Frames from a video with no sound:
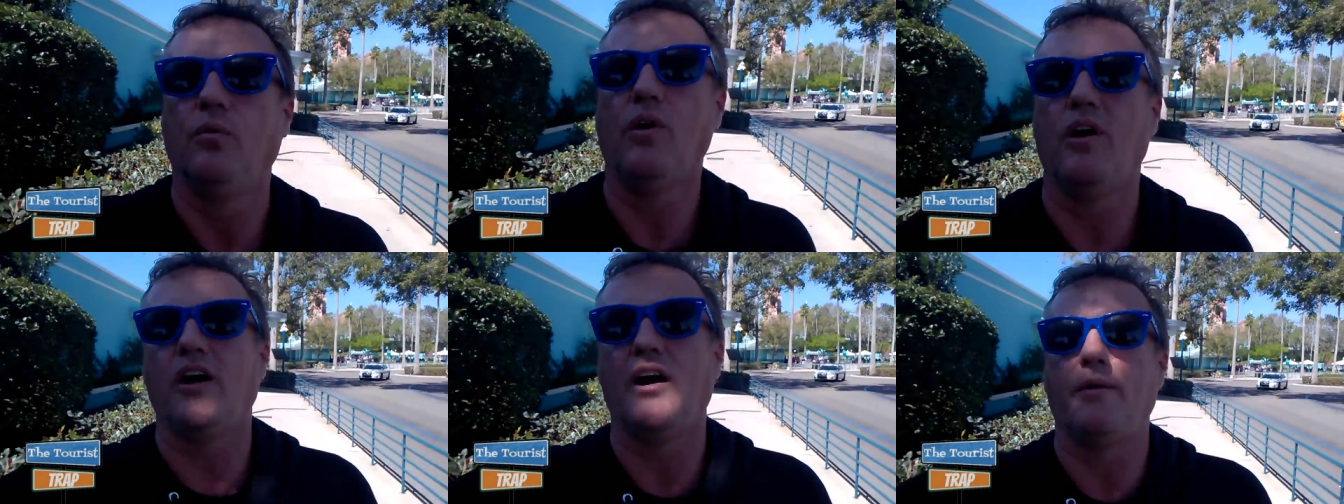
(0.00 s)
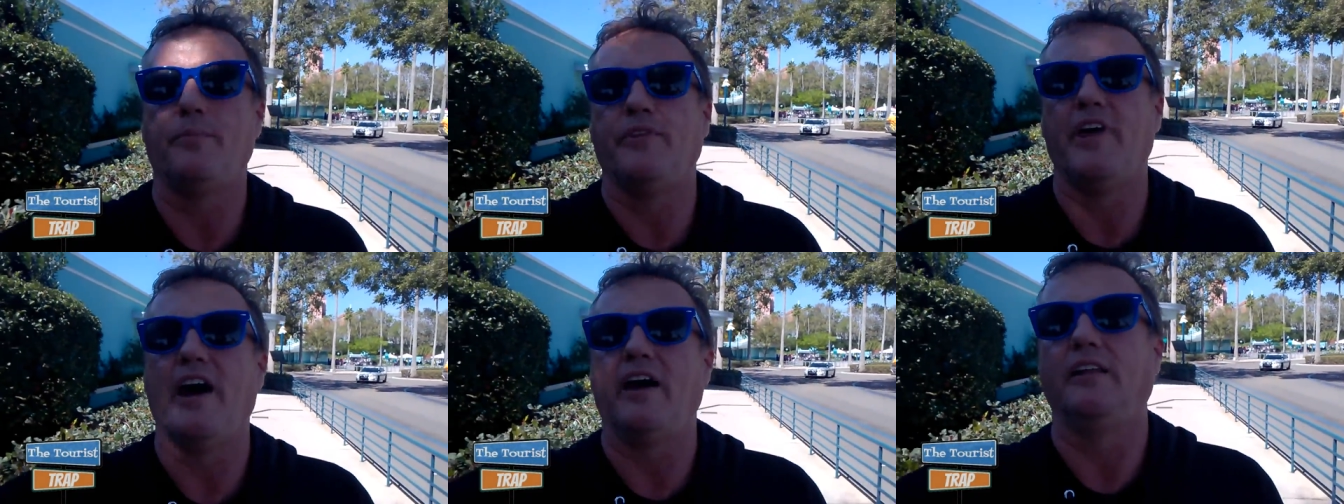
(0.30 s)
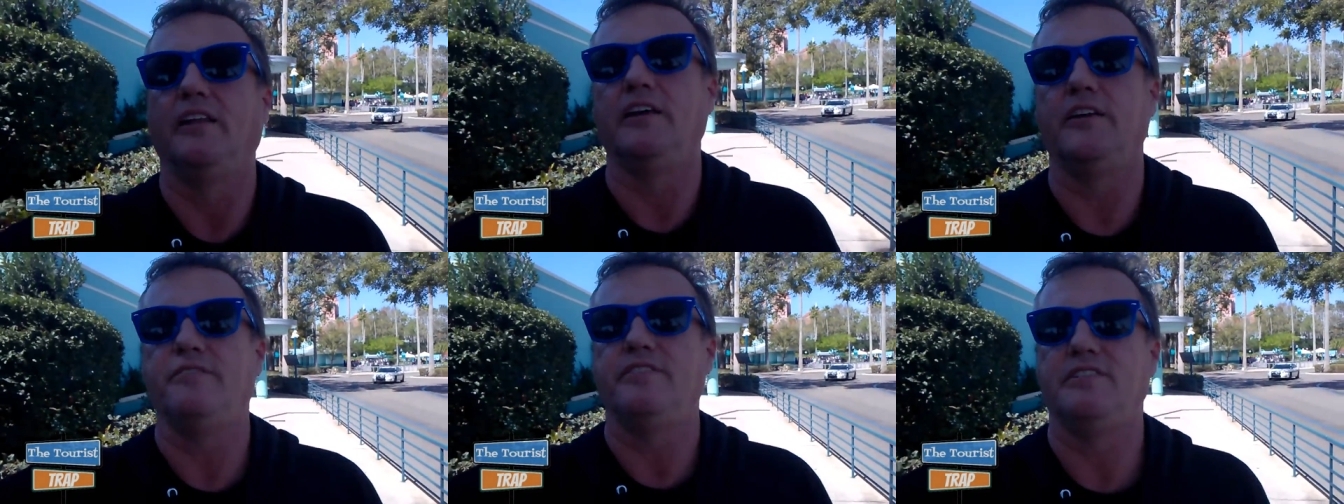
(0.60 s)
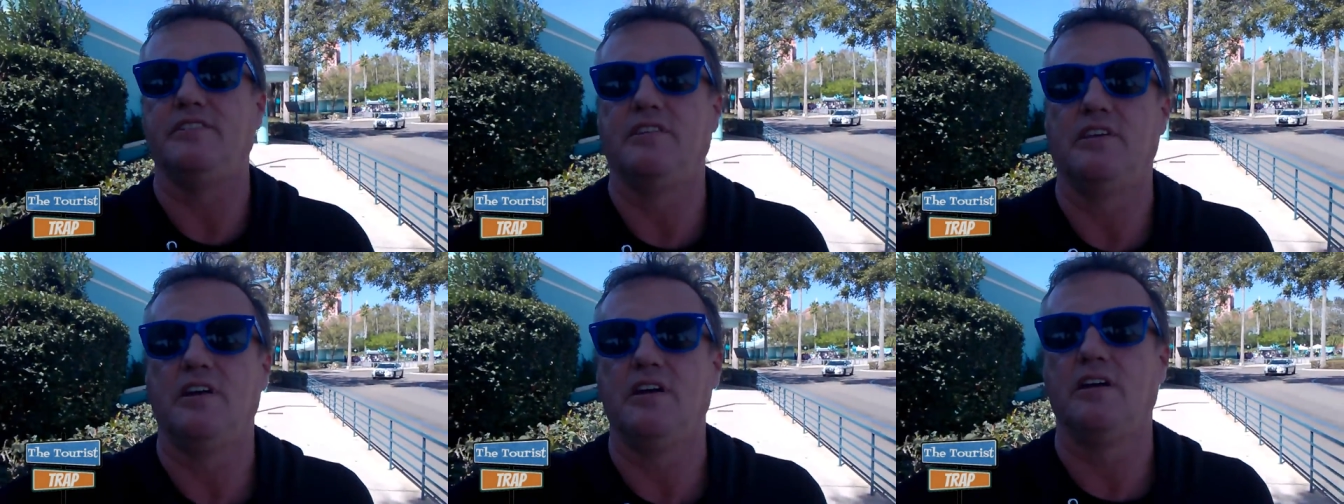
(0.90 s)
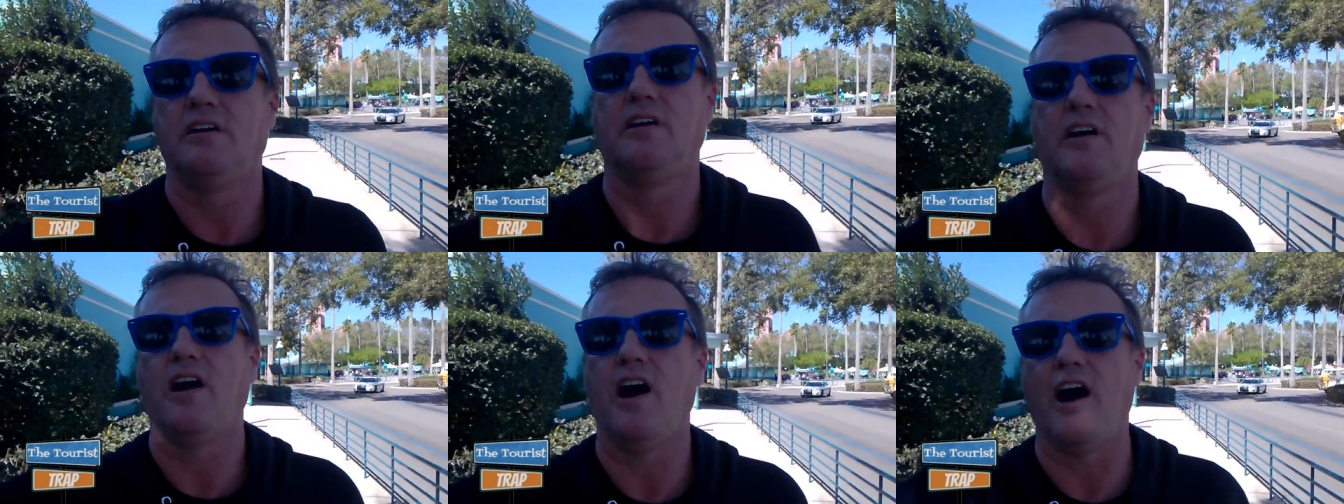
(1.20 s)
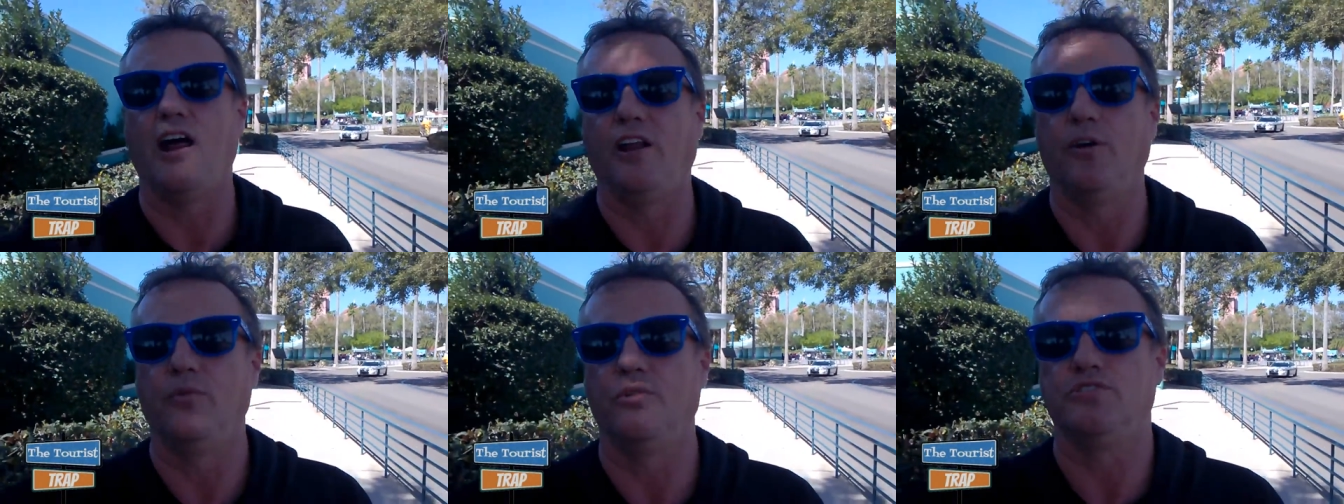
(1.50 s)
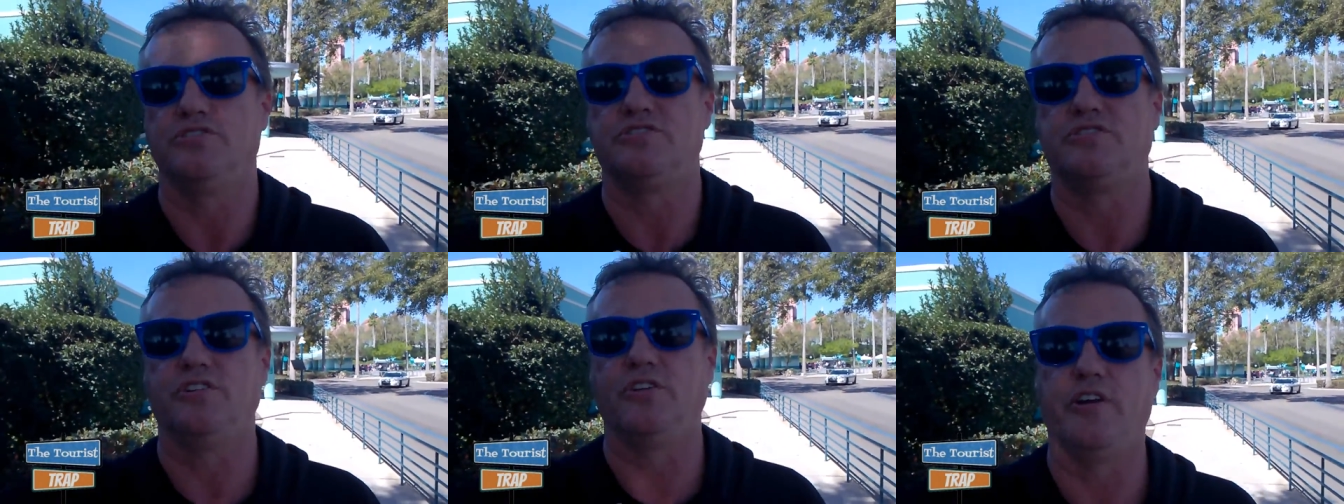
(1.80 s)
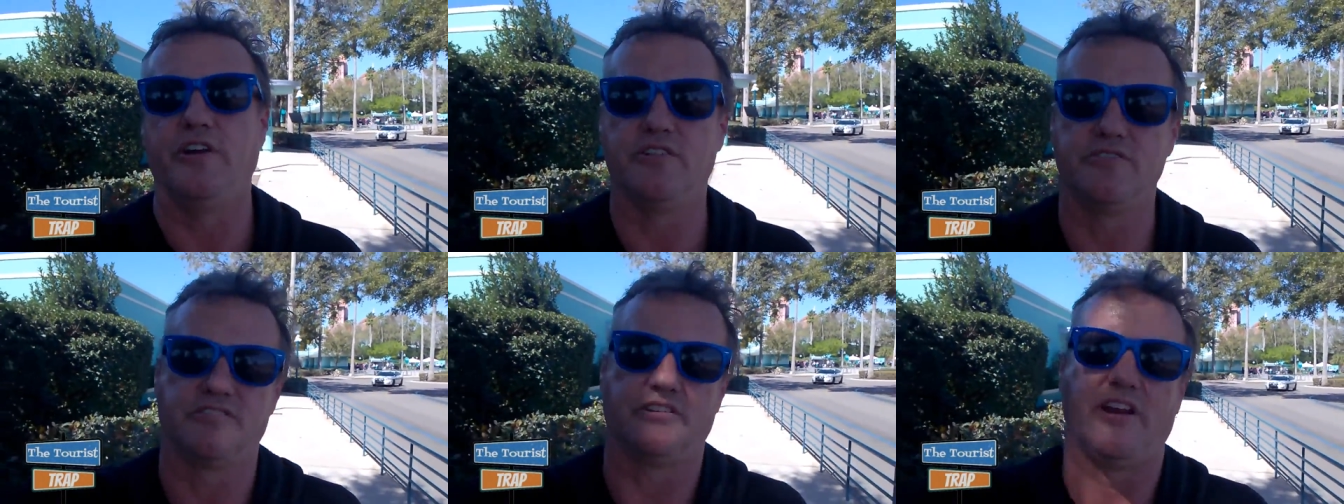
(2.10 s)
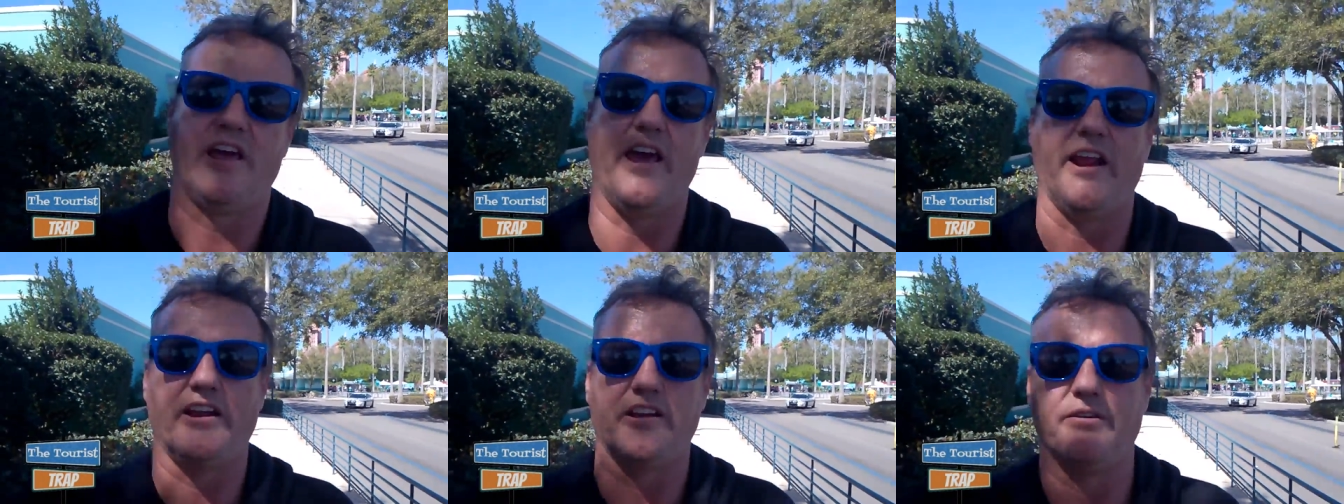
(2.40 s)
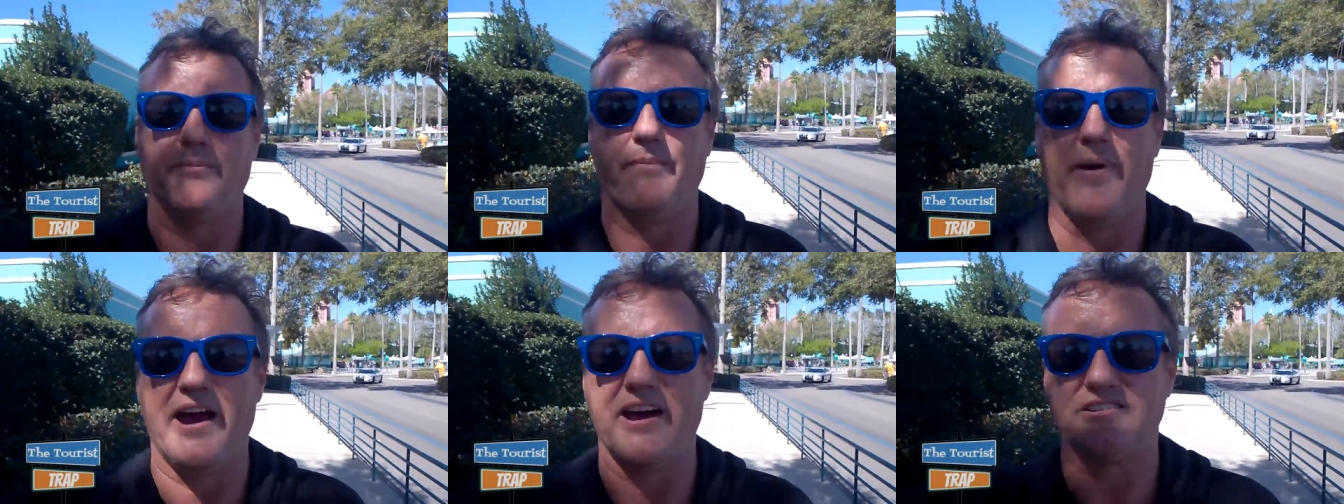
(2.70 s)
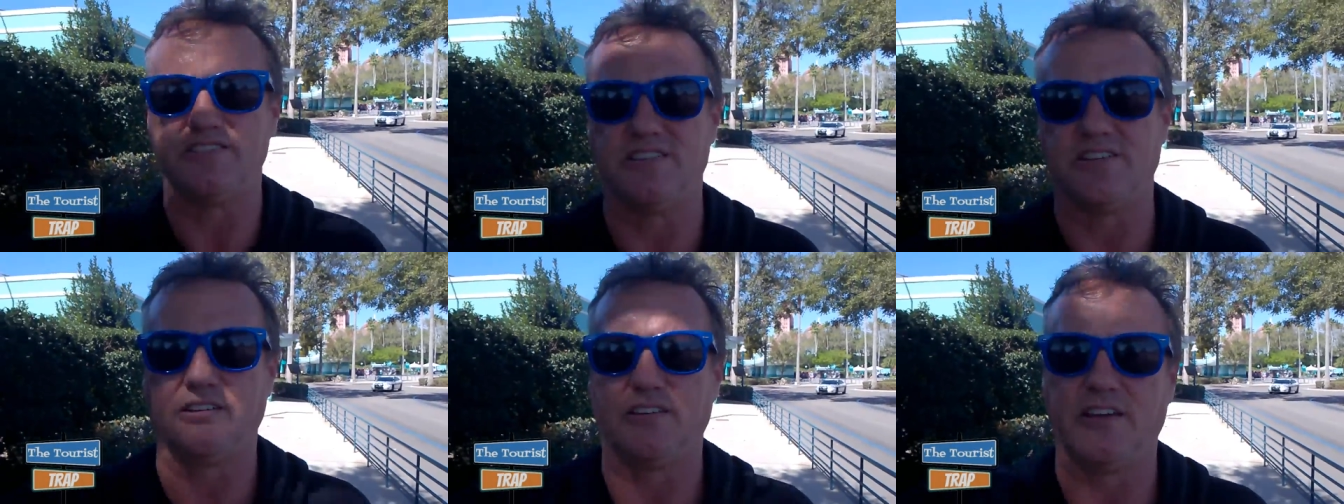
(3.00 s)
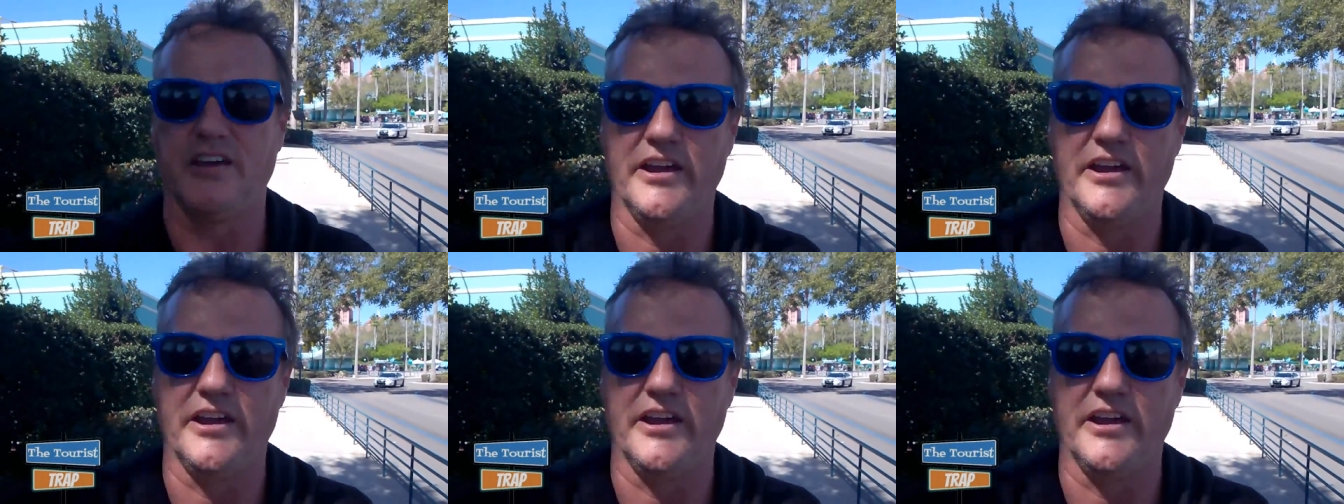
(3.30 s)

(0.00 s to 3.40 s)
Well, I'm now leaving Hollywood Studios and headed to Magic